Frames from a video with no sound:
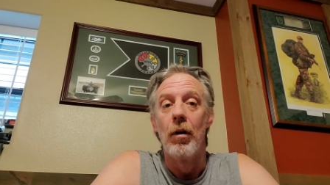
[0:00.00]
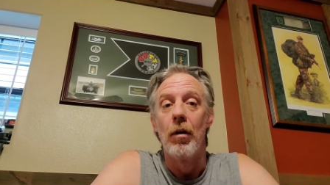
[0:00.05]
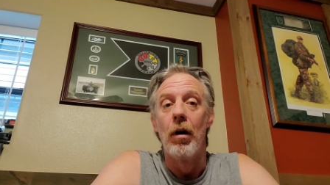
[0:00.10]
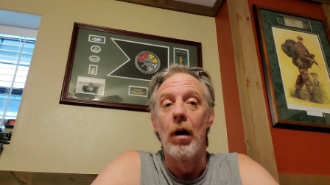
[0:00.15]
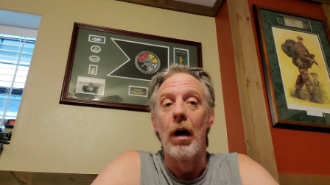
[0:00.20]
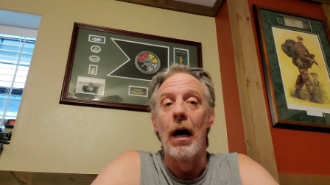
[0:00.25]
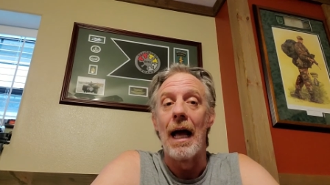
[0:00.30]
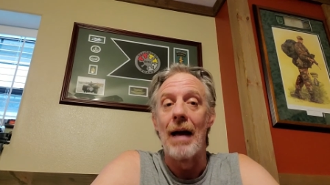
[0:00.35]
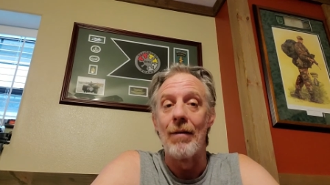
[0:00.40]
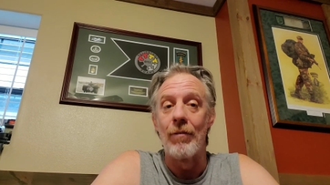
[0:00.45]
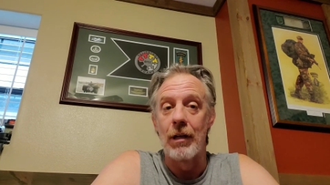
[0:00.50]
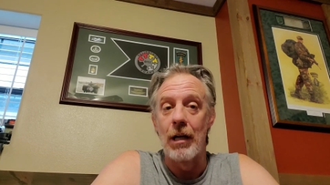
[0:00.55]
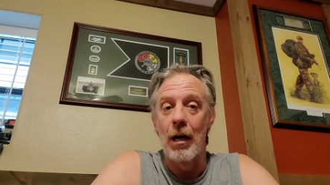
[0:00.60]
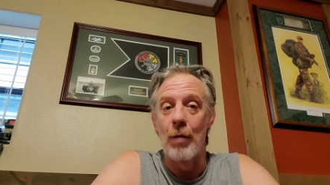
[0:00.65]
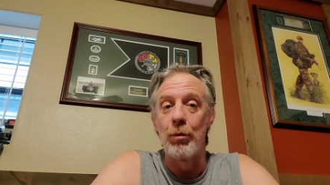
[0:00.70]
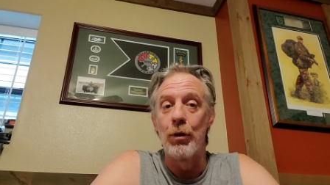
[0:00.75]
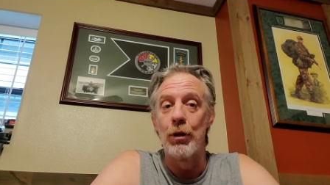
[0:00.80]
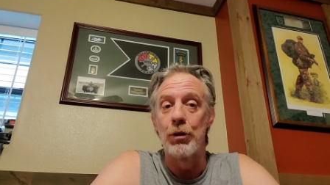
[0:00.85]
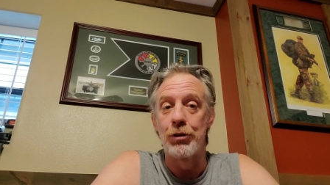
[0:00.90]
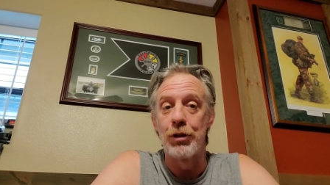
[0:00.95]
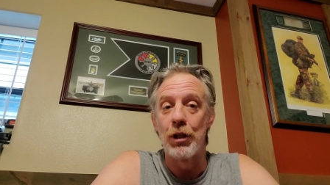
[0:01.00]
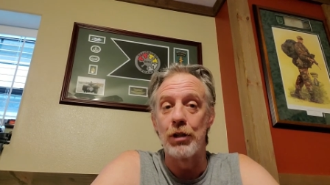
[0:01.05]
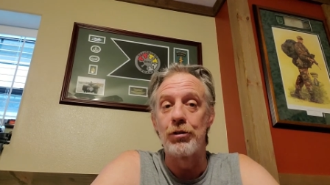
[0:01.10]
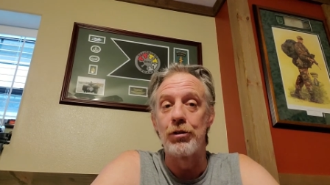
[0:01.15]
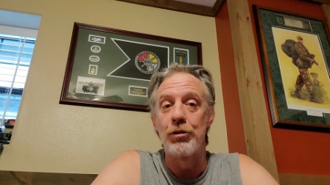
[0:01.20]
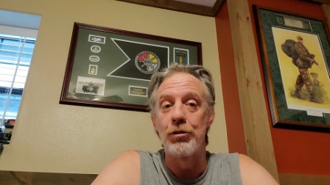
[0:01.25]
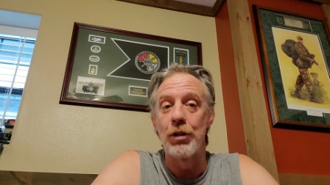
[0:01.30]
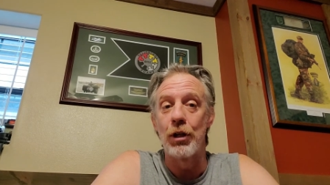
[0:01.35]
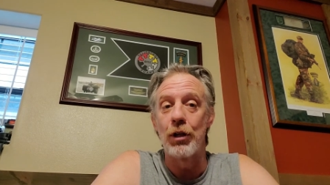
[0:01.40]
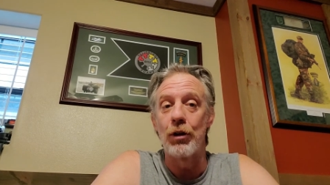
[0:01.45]
I have a couple
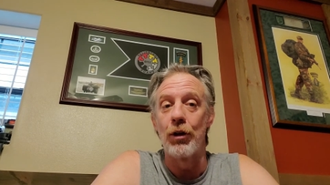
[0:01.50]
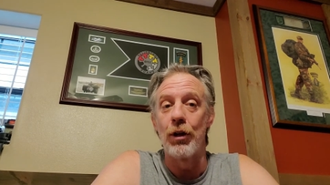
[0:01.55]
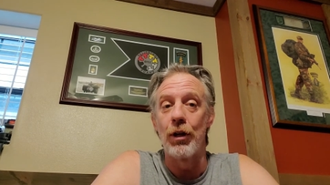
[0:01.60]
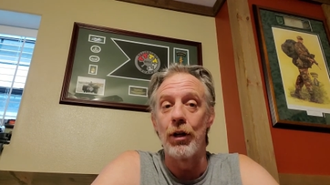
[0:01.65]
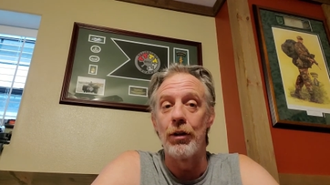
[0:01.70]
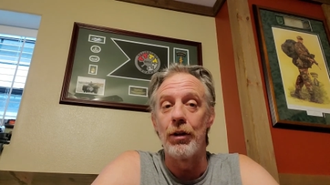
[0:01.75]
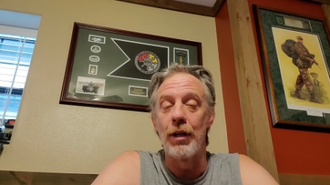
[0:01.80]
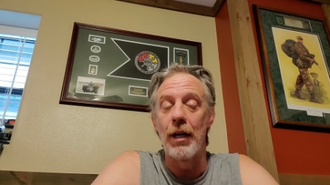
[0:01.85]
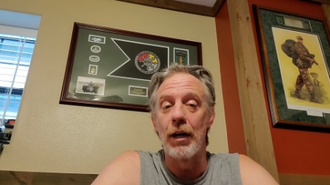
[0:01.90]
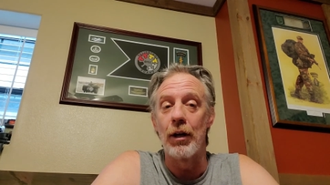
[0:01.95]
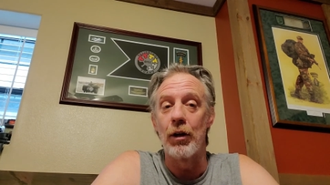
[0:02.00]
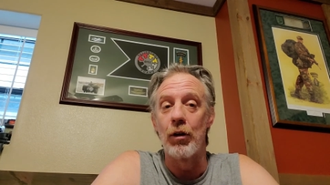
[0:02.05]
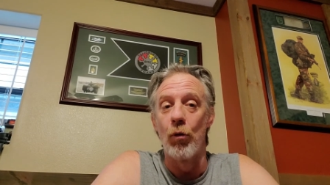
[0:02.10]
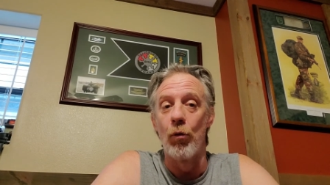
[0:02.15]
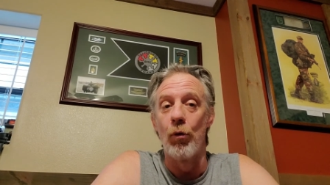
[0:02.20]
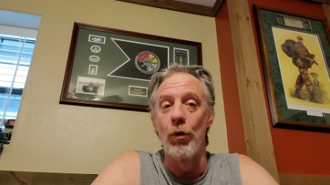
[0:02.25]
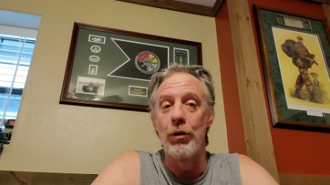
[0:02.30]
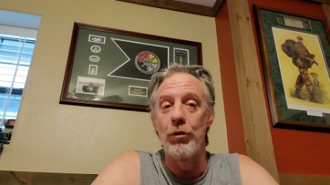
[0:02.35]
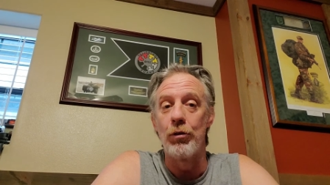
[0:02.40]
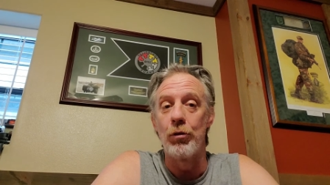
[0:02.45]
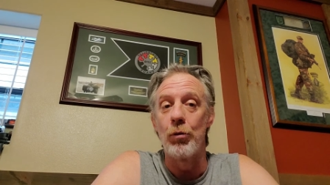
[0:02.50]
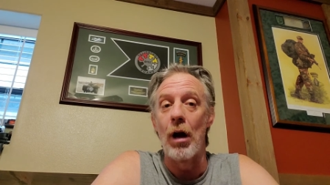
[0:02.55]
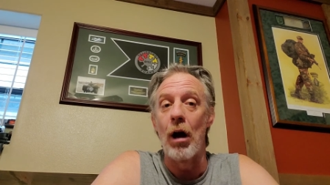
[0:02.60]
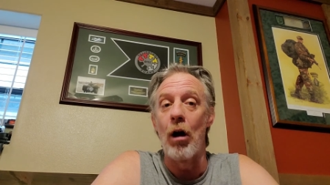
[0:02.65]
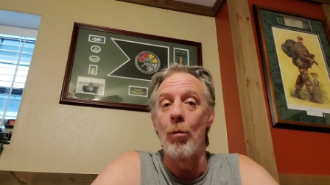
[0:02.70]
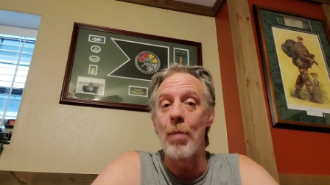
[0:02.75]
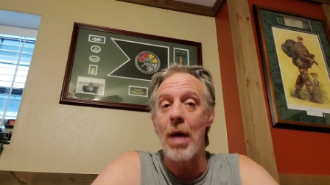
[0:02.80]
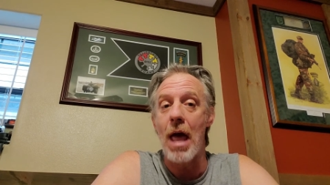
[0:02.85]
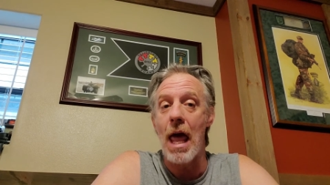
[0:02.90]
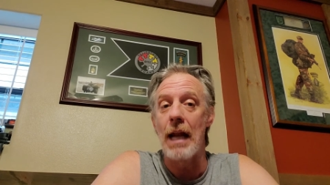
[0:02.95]
assistants that are going to
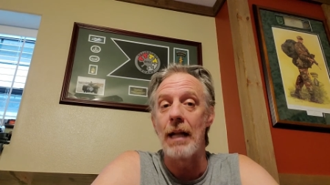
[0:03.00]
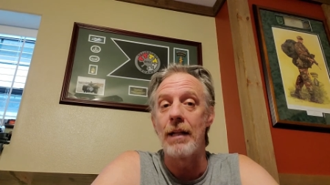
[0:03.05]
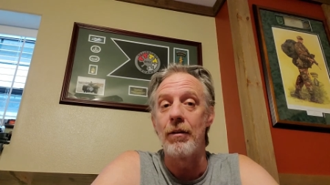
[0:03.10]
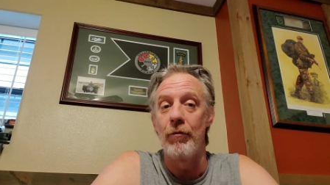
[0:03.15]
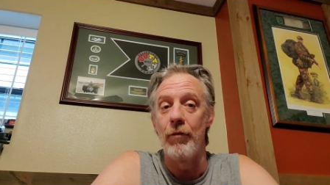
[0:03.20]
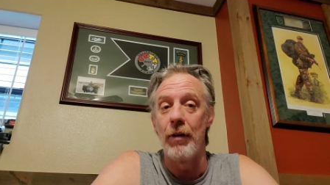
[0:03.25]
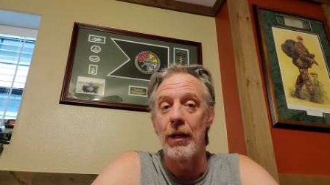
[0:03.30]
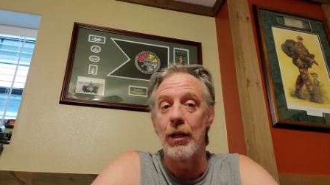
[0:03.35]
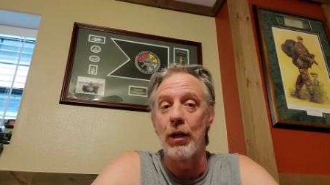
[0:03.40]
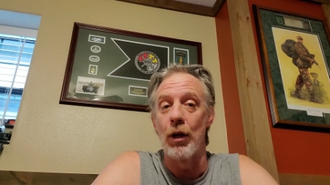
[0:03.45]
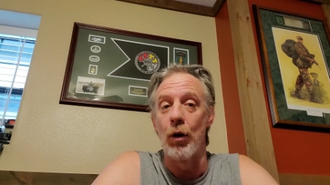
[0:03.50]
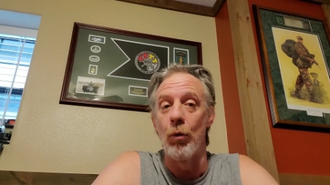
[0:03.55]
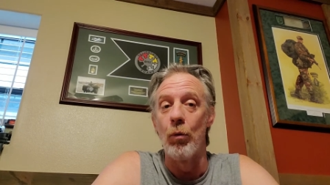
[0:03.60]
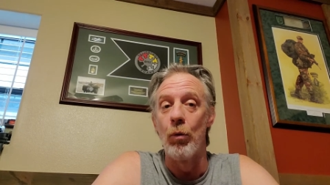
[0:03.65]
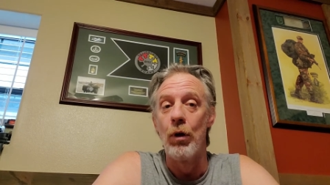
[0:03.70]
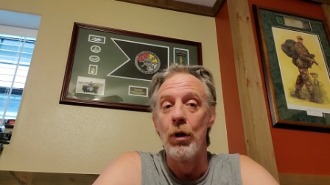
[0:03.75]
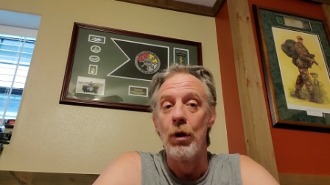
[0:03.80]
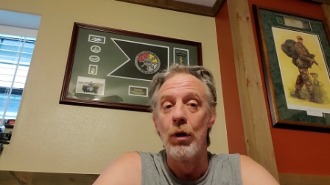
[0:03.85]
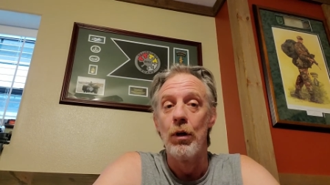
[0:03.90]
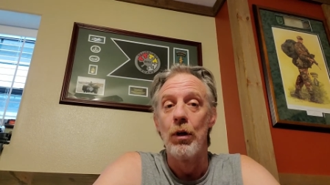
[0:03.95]
help edit the video.